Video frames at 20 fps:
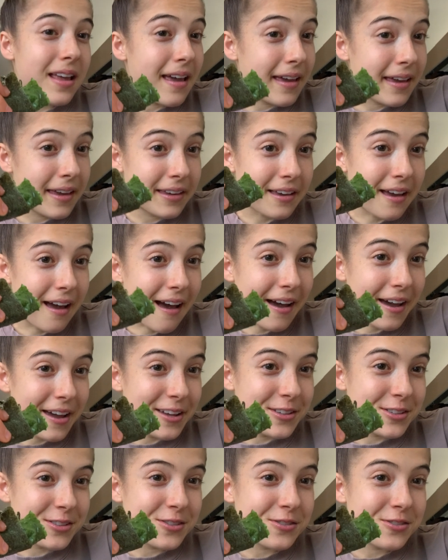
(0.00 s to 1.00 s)
Hey
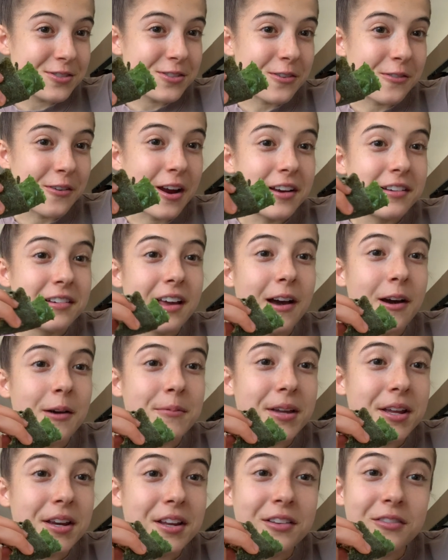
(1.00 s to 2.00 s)
guys, so right now I'm
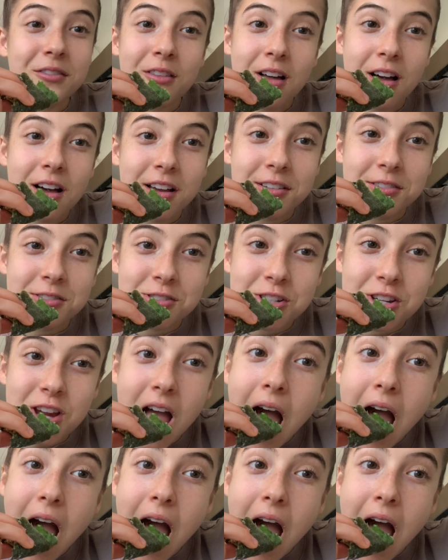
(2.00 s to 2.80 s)
eating lunch.